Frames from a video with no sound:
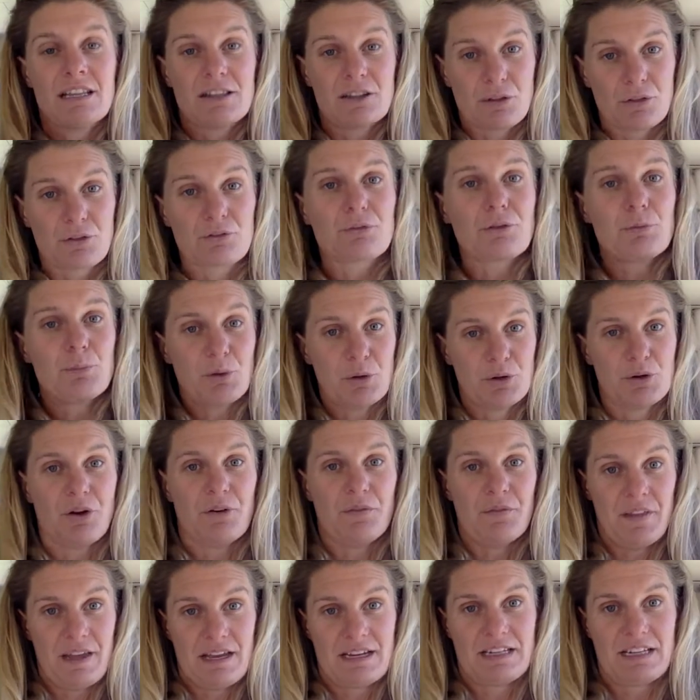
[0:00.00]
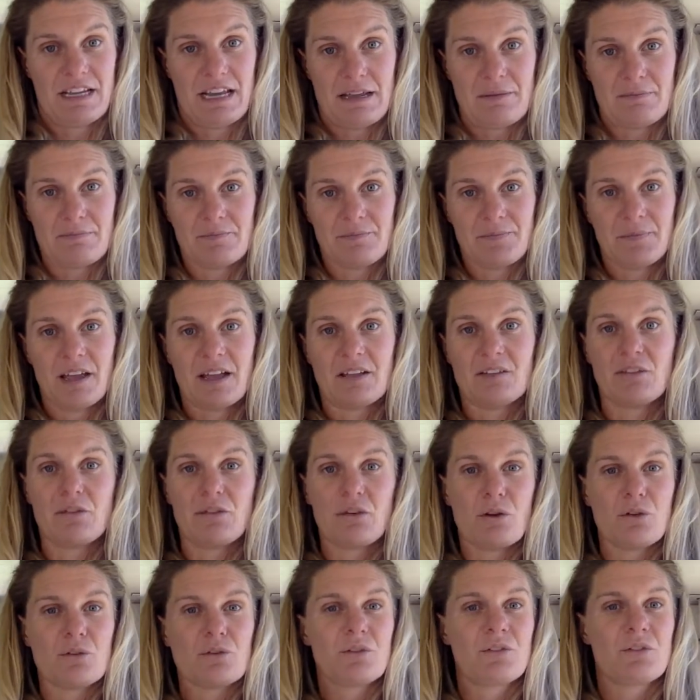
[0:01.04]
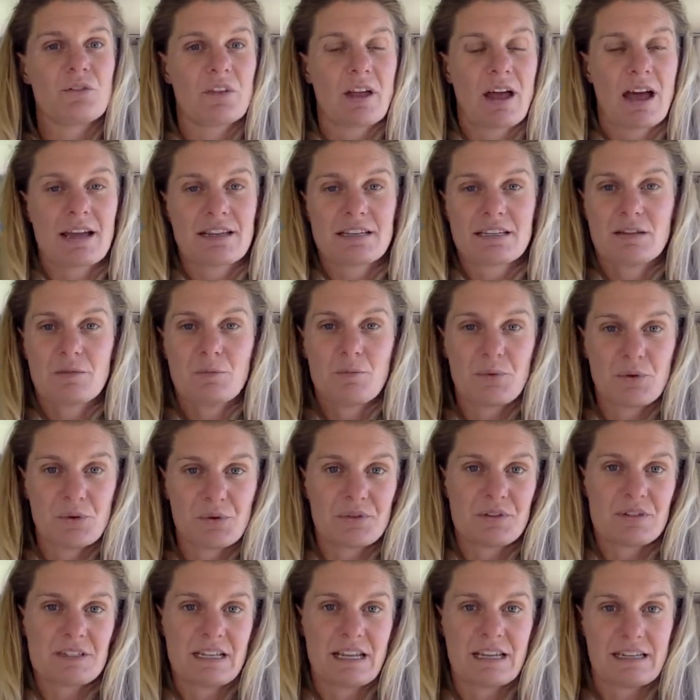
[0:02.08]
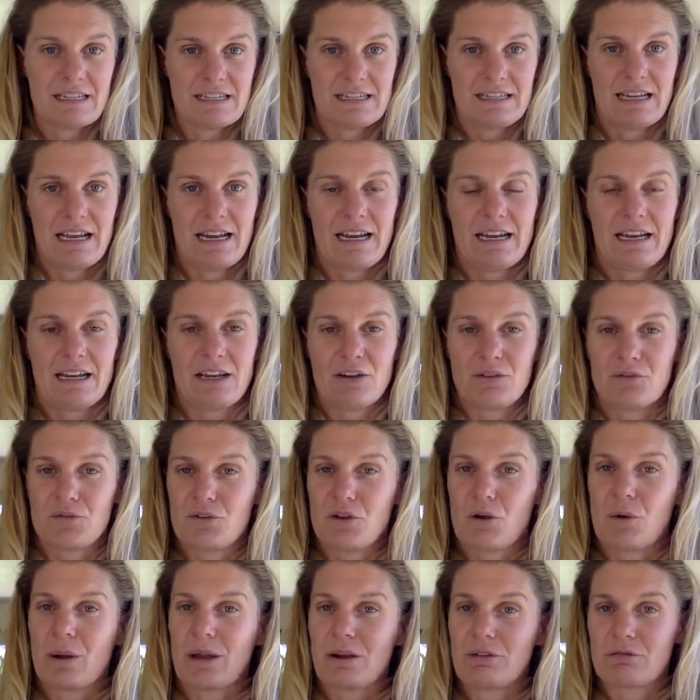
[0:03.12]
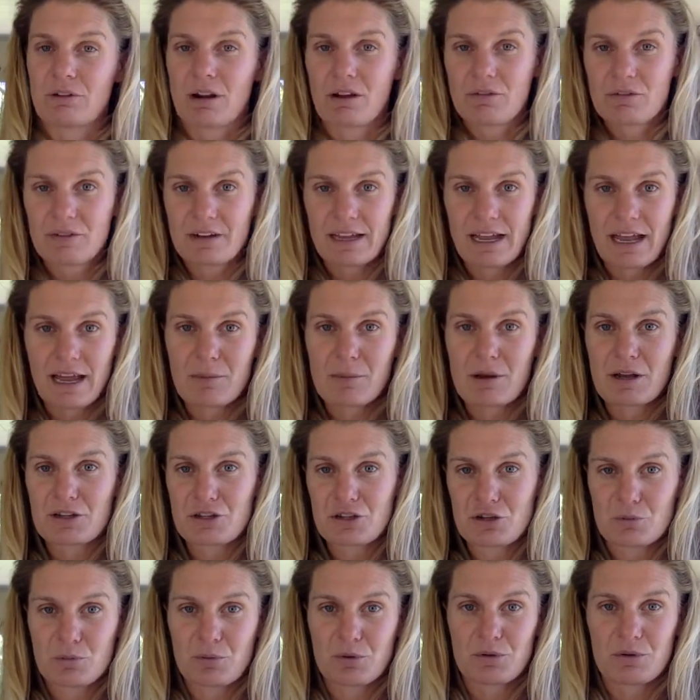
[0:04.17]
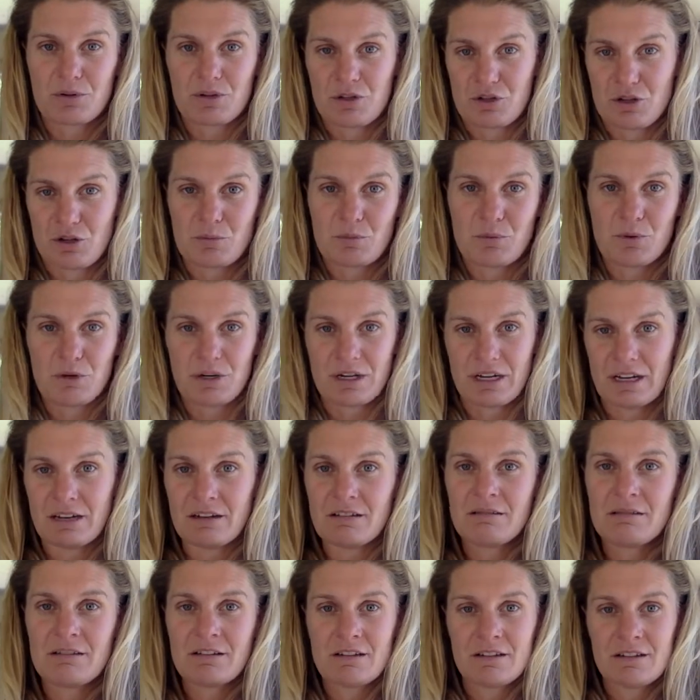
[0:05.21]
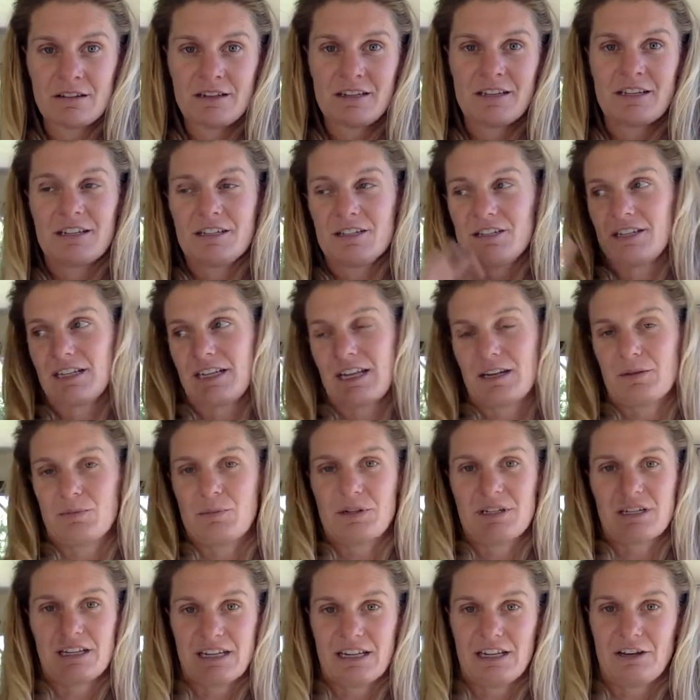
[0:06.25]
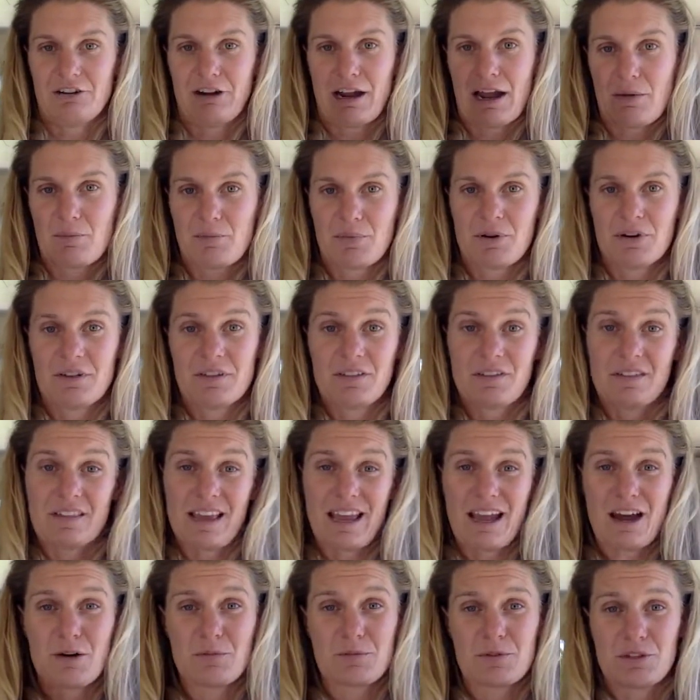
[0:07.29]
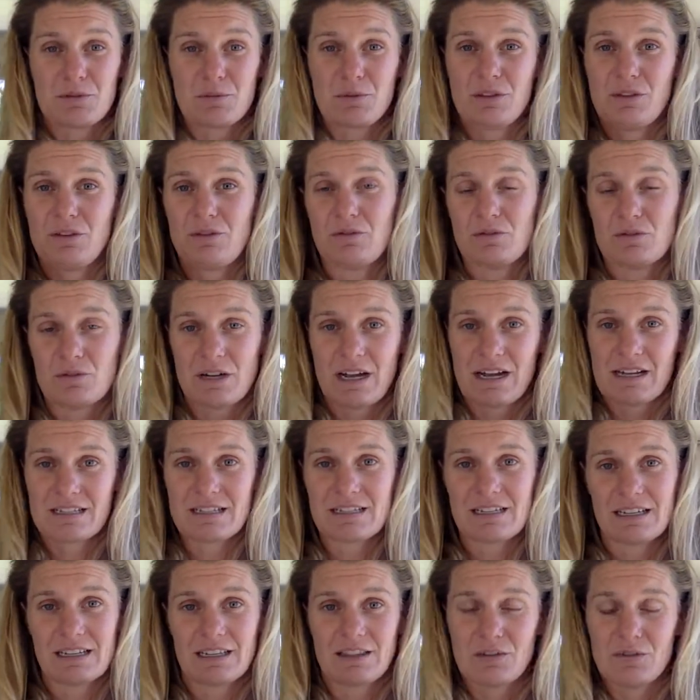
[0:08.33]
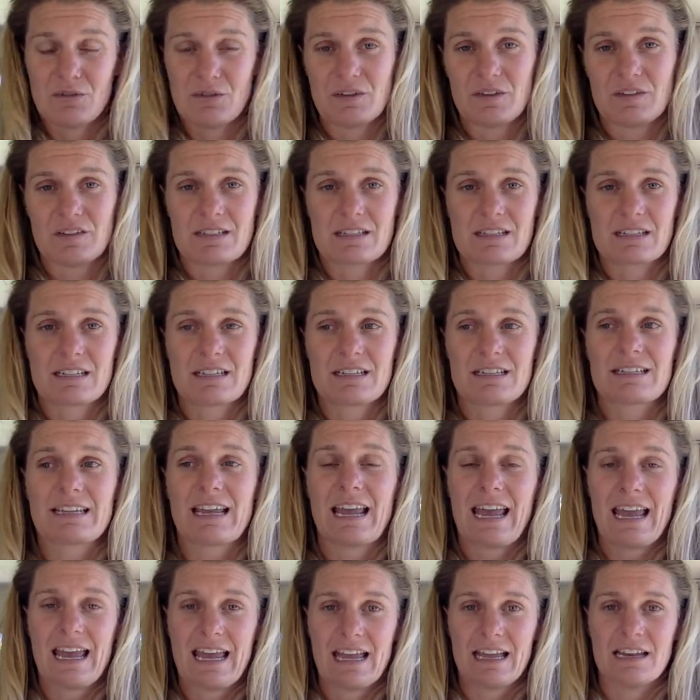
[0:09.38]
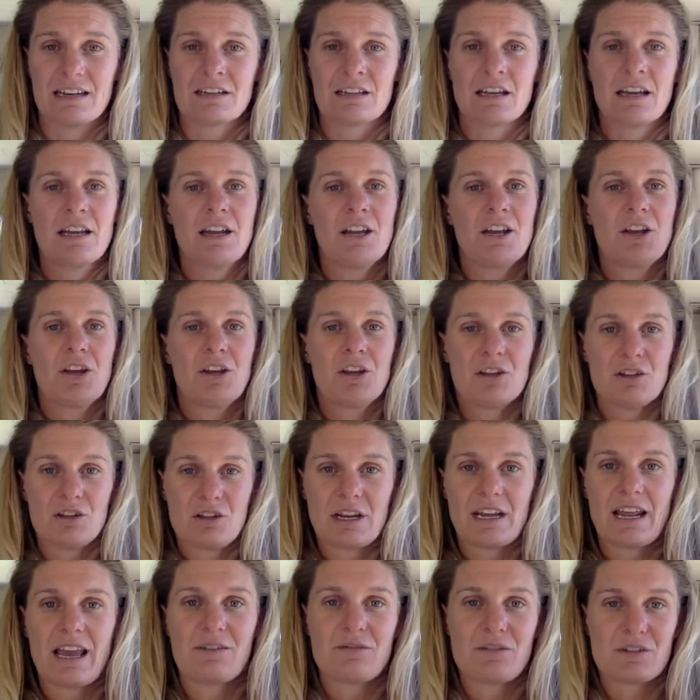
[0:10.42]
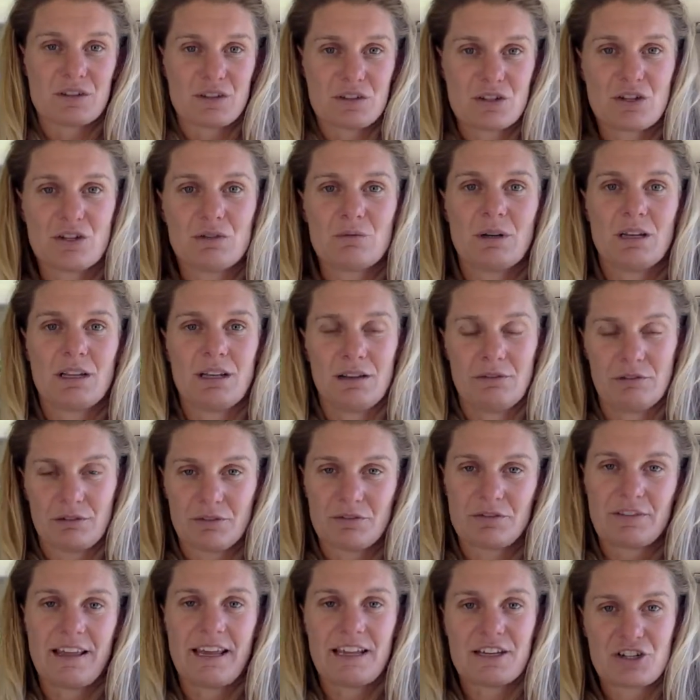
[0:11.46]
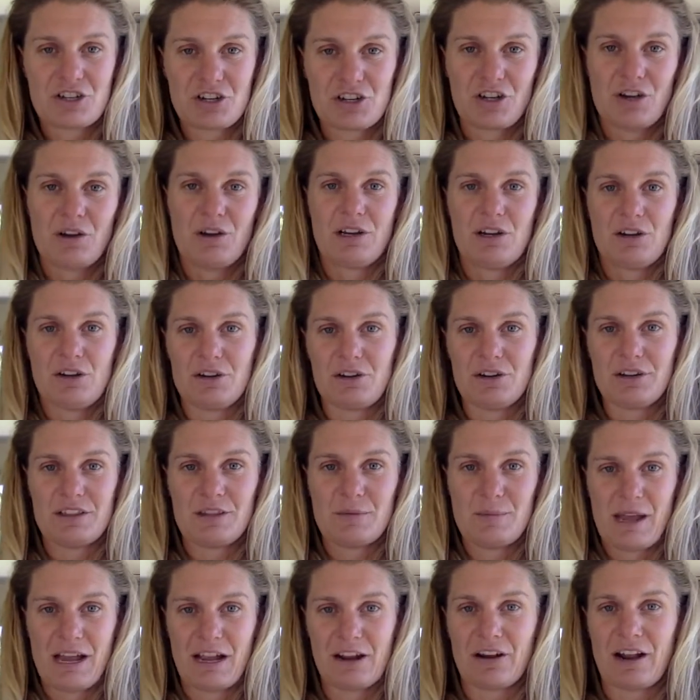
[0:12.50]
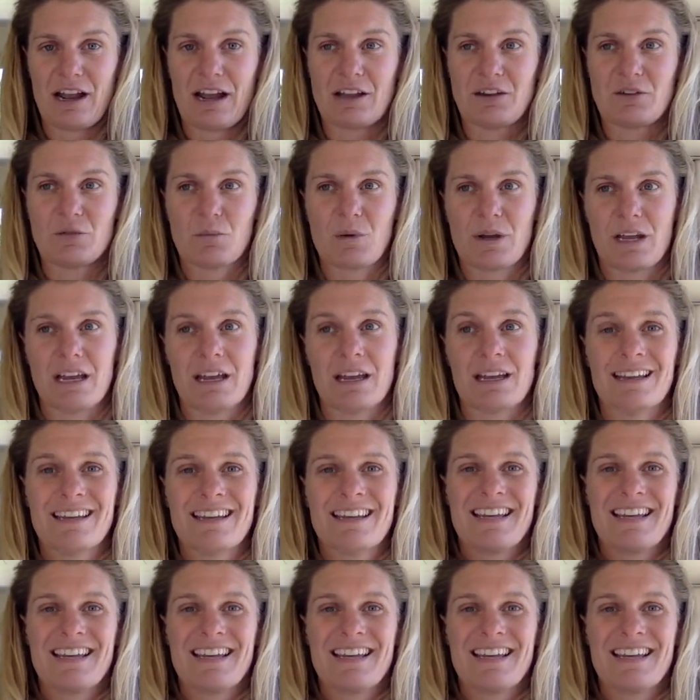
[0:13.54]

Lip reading: the throughput of that team. And so you start to build this understanding of knowing roughly how much you can put in to get a particular output. So that helps you with your forecasting in the first instance. And you can have this 2-weekly reflection going on in the background where